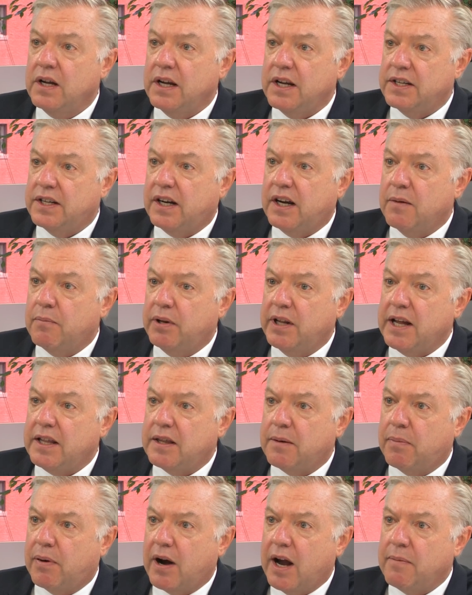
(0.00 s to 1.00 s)
is to complete the
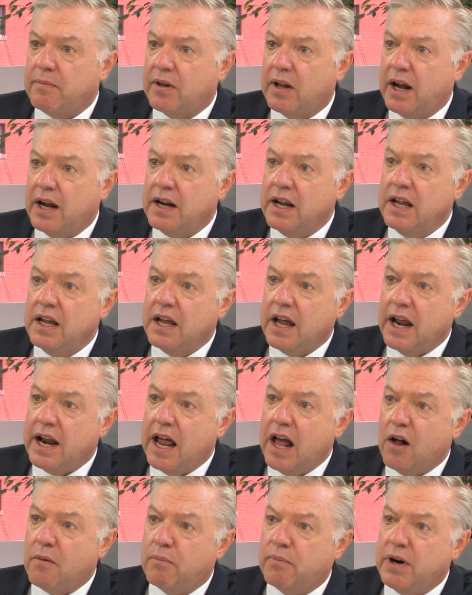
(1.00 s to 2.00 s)
pipeline and
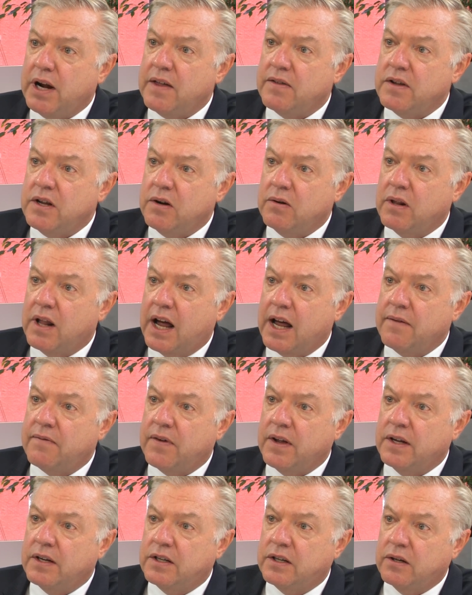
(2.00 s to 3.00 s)
help breathe new life
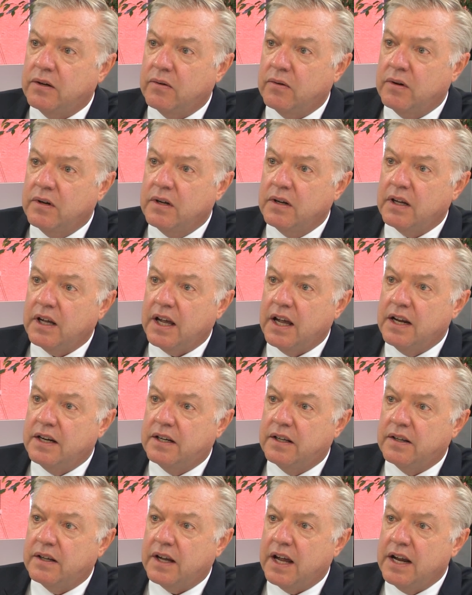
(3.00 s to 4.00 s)
into
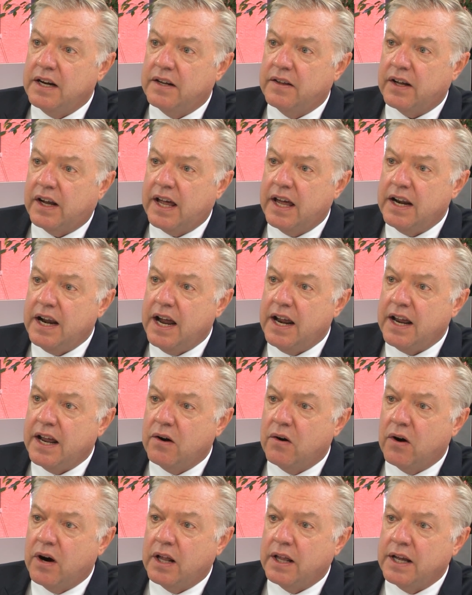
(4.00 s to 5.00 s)
the Canadian
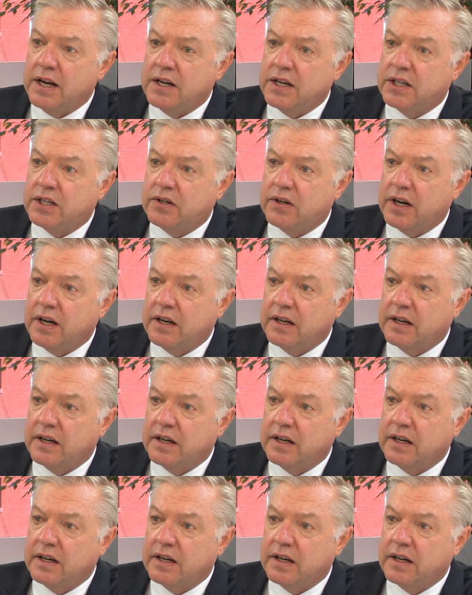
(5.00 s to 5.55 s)
oil industry.